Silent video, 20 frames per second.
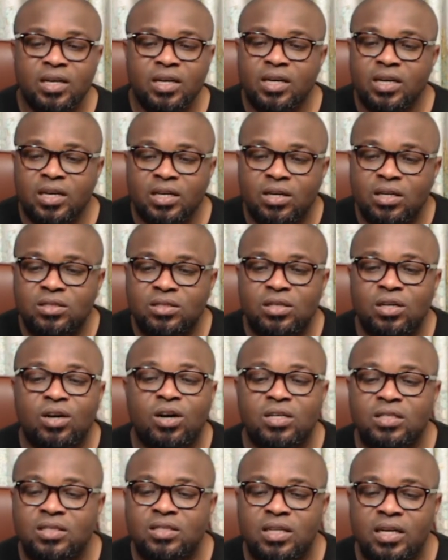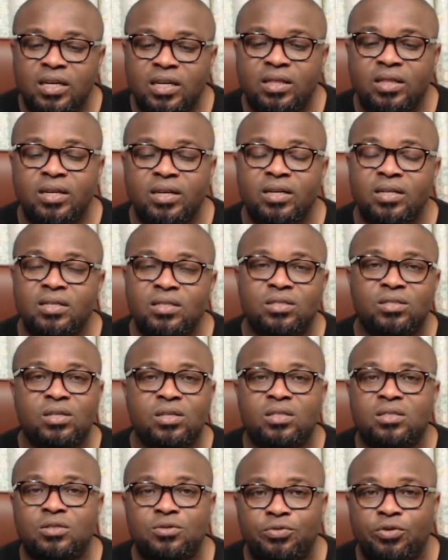It doesn't cost anything. It's
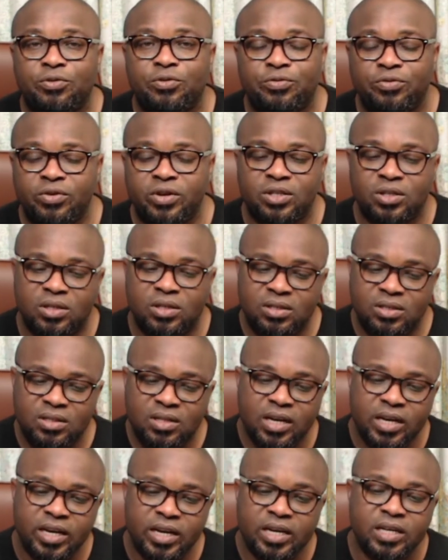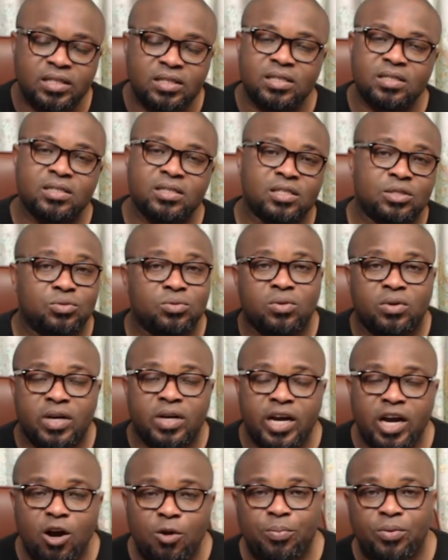just for free. Just hit it. It will
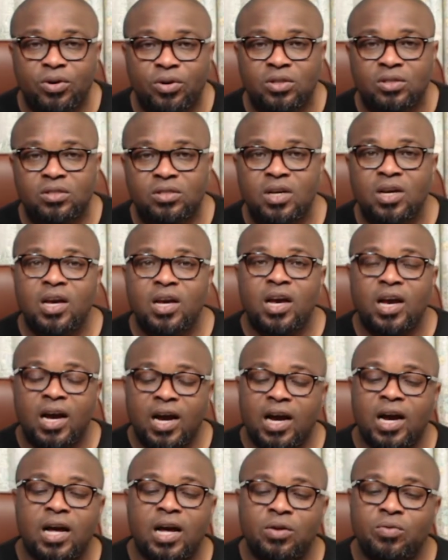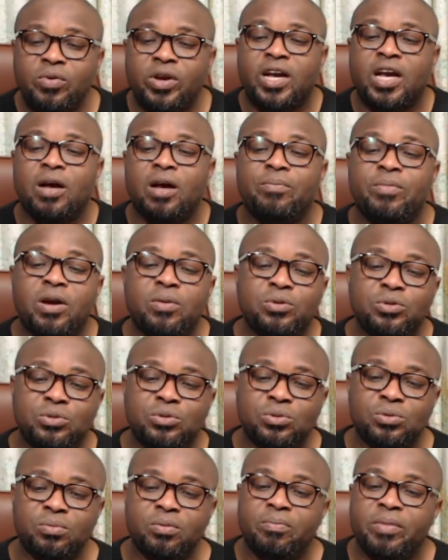help us, and we can be able
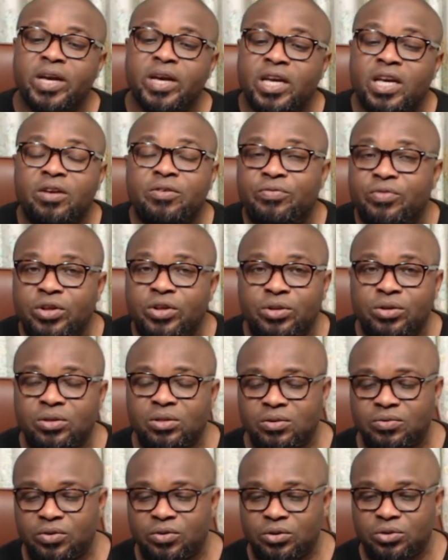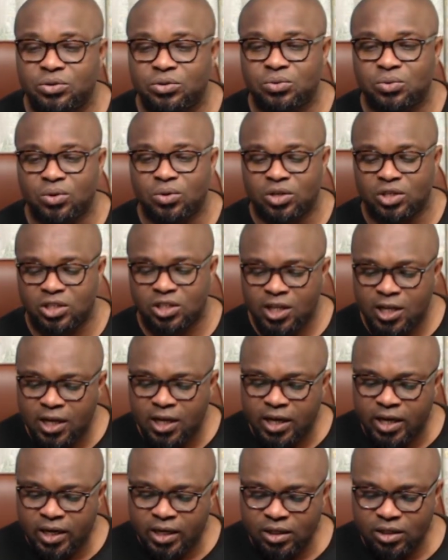to be making videos for you to watch.
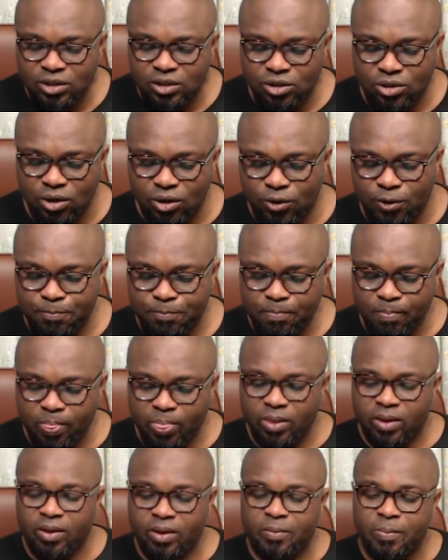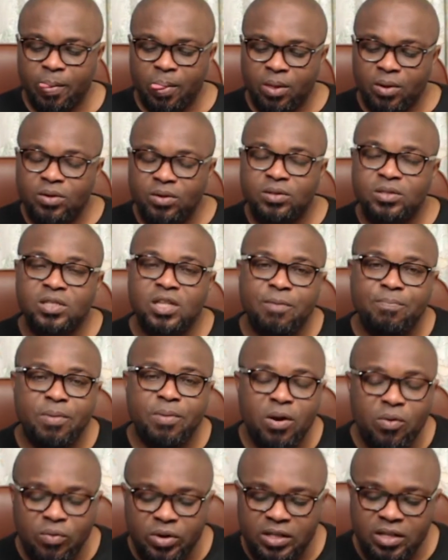So,
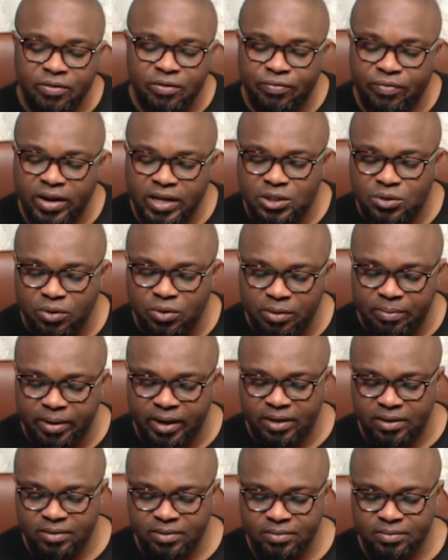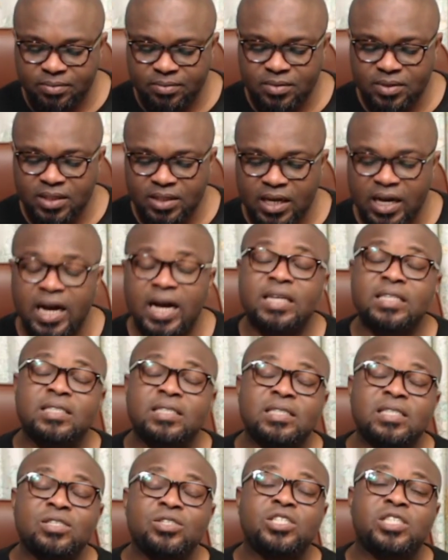sleeping with different women and
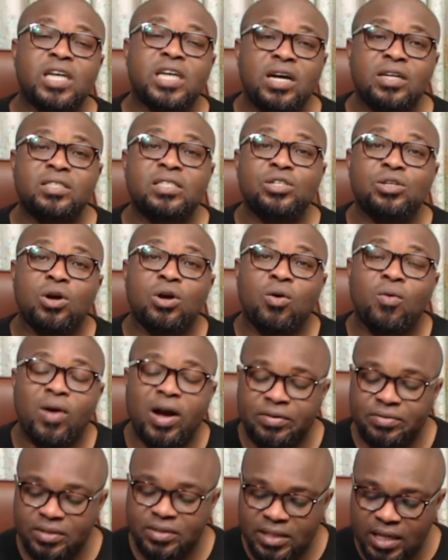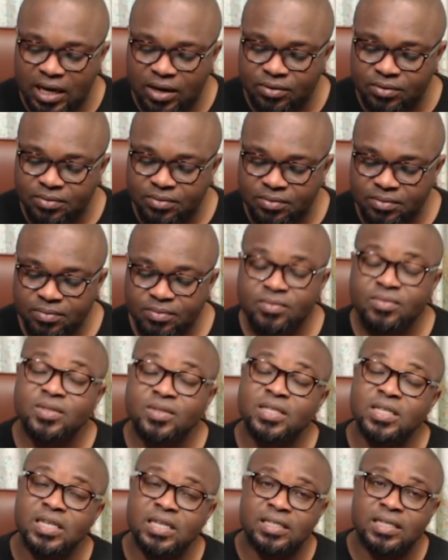still shouting your wives down
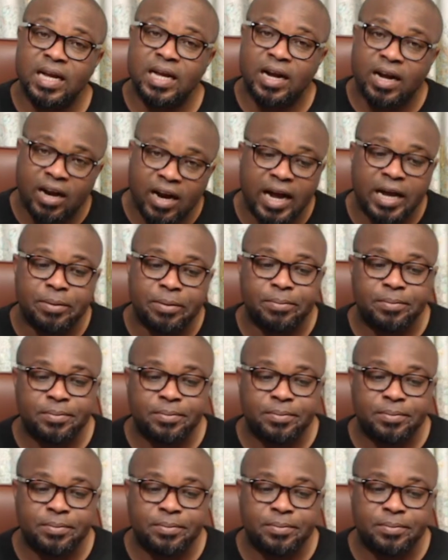is a crime.